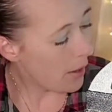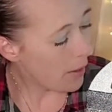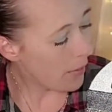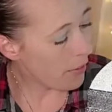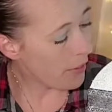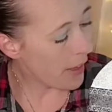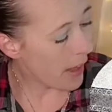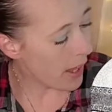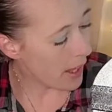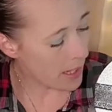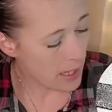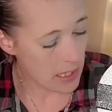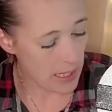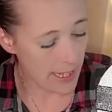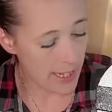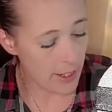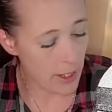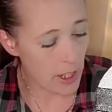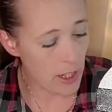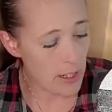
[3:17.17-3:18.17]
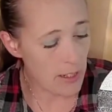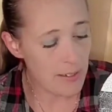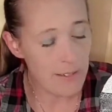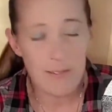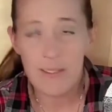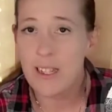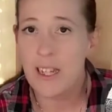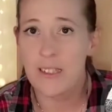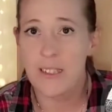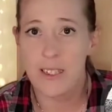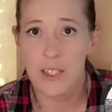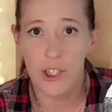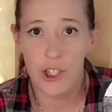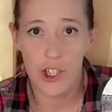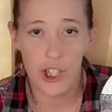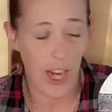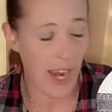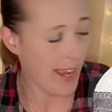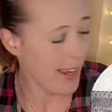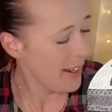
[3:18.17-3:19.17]
The glitter doesn't
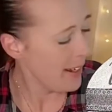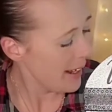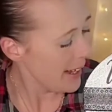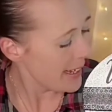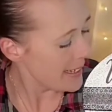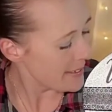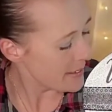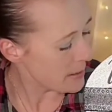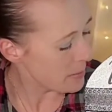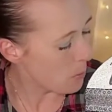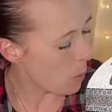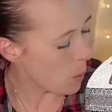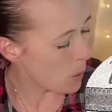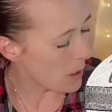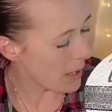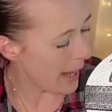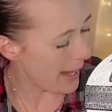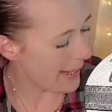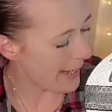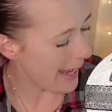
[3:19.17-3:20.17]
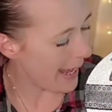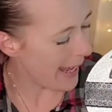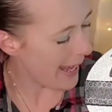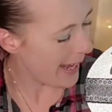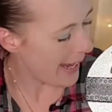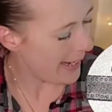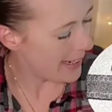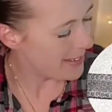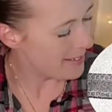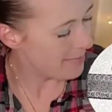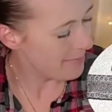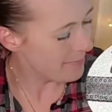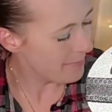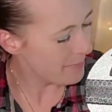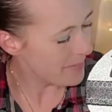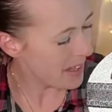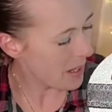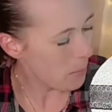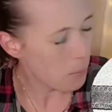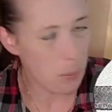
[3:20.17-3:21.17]
shed. It's more like a
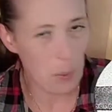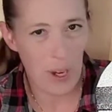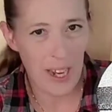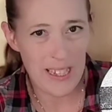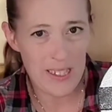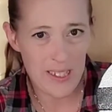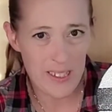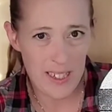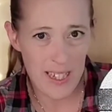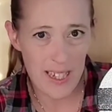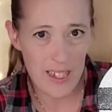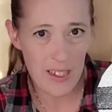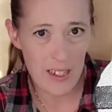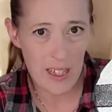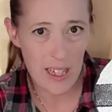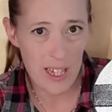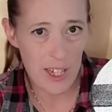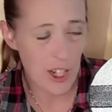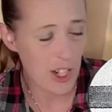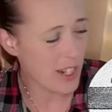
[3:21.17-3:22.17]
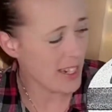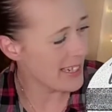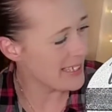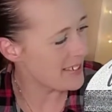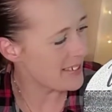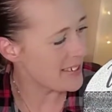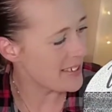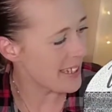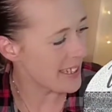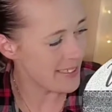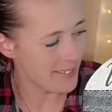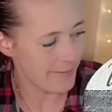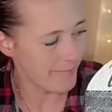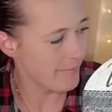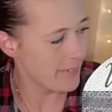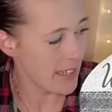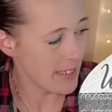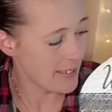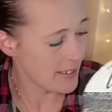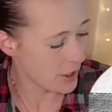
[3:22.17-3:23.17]
pressed in glitter. It
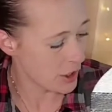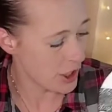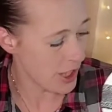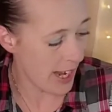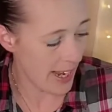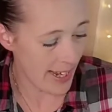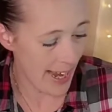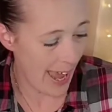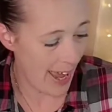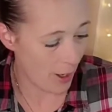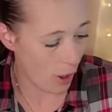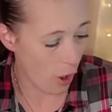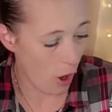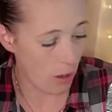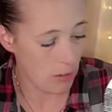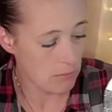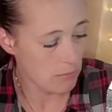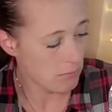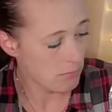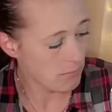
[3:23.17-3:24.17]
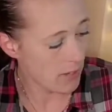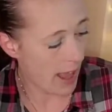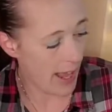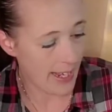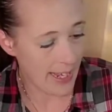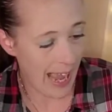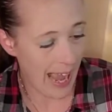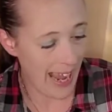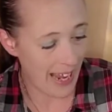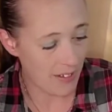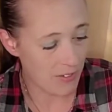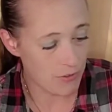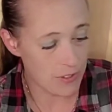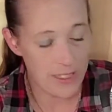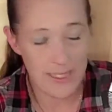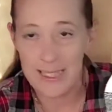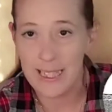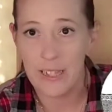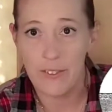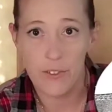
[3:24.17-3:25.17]
doesn't shed at all. Like, I have
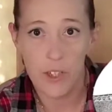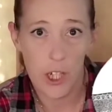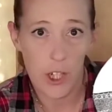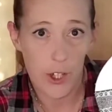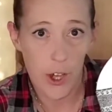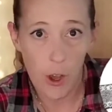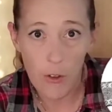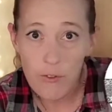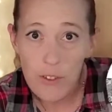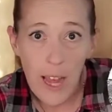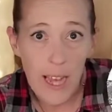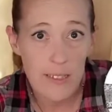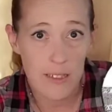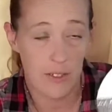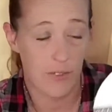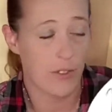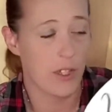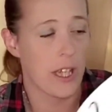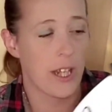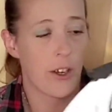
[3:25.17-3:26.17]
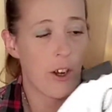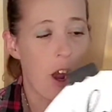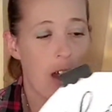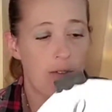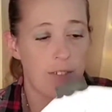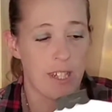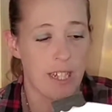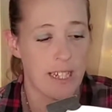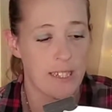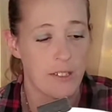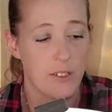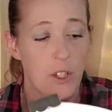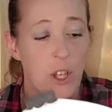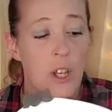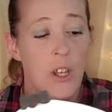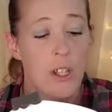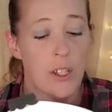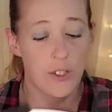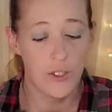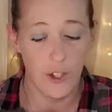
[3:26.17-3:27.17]
received no flakes of glitter off of these.
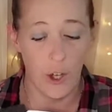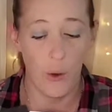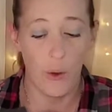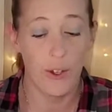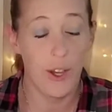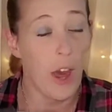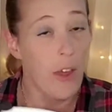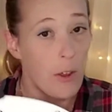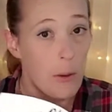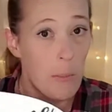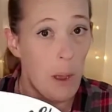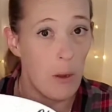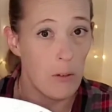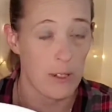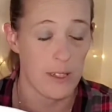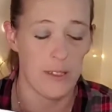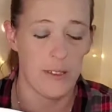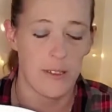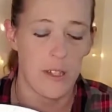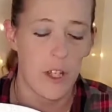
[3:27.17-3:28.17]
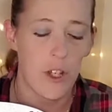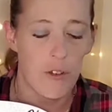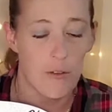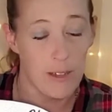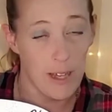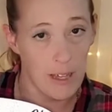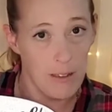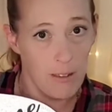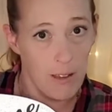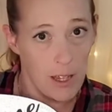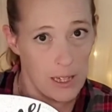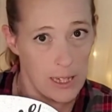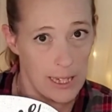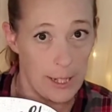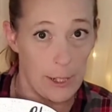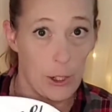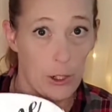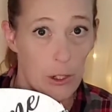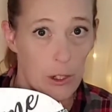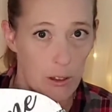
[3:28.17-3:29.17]
So another bonus, you get the
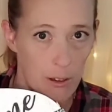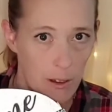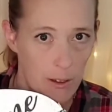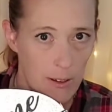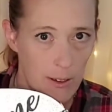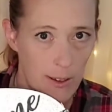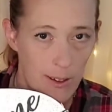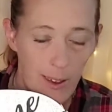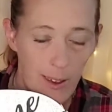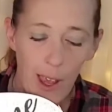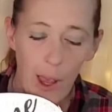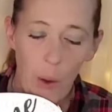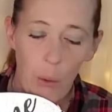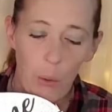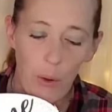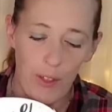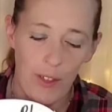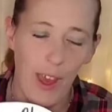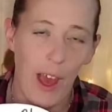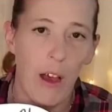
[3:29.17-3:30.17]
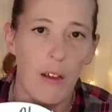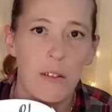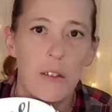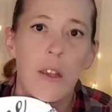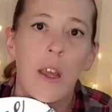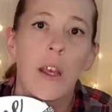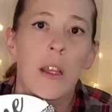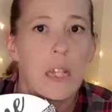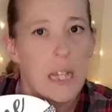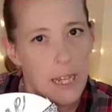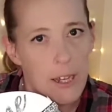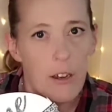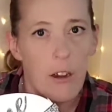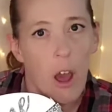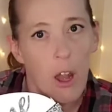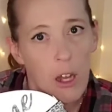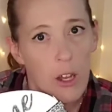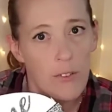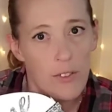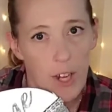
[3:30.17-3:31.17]
glitter look without the glitter
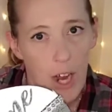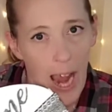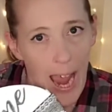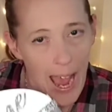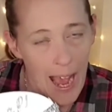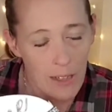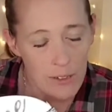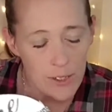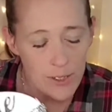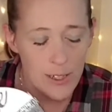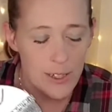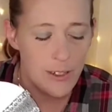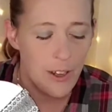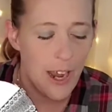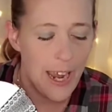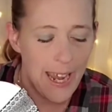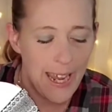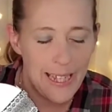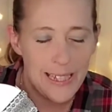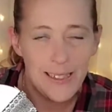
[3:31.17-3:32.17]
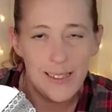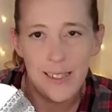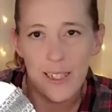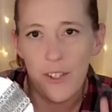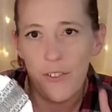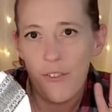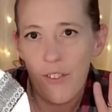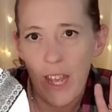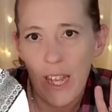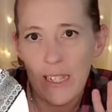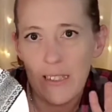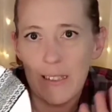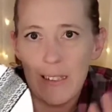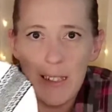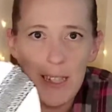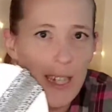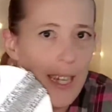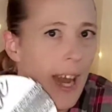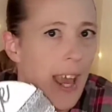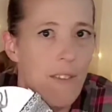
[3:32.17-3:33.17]
all over your house and your hands and your face
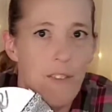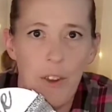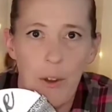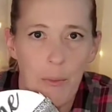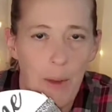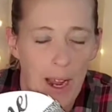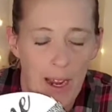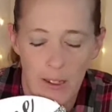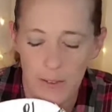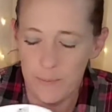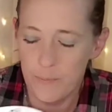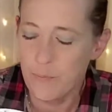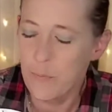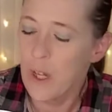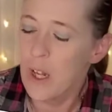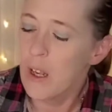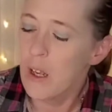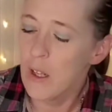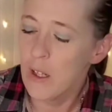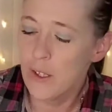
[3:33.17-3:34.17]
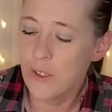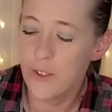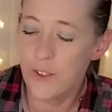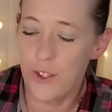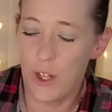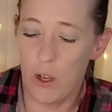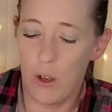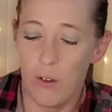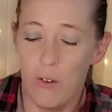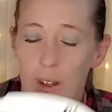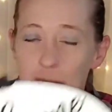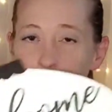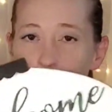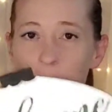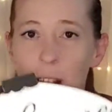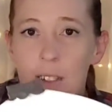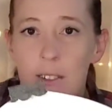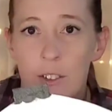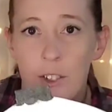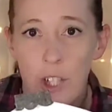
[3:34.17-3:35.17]
and everywhere. So
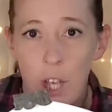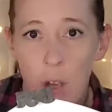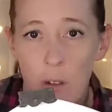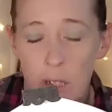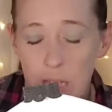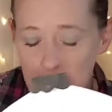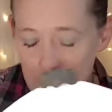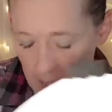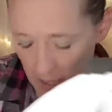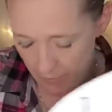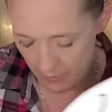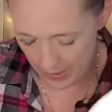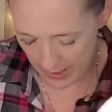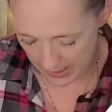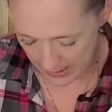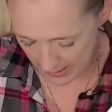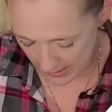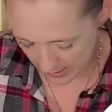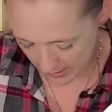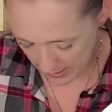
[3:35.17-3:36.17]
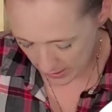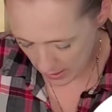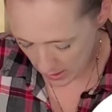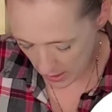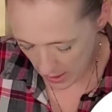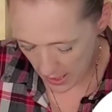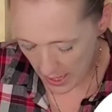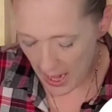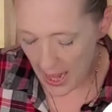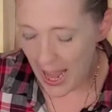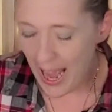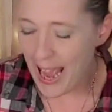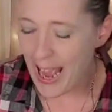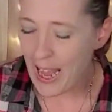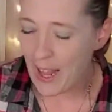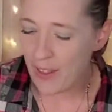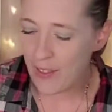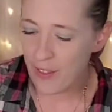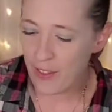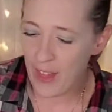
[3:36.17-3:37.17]
totally love these.
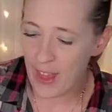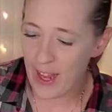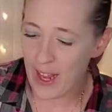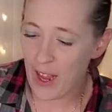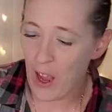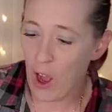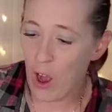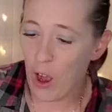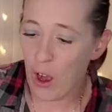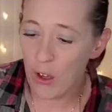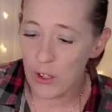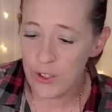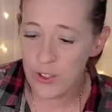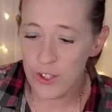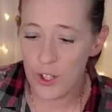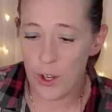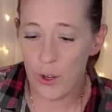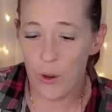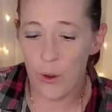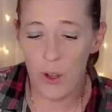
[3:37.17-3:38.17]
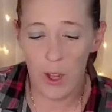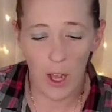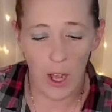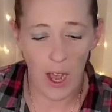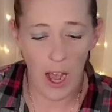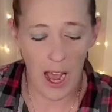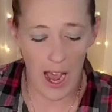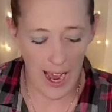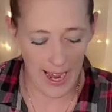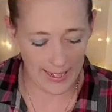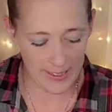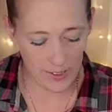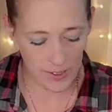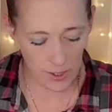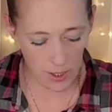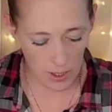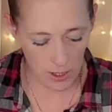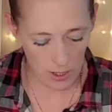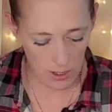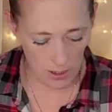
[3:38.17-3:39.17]
They also, I
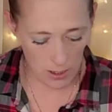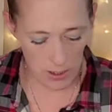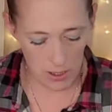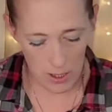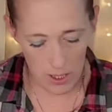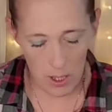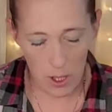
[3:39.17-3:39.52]
saw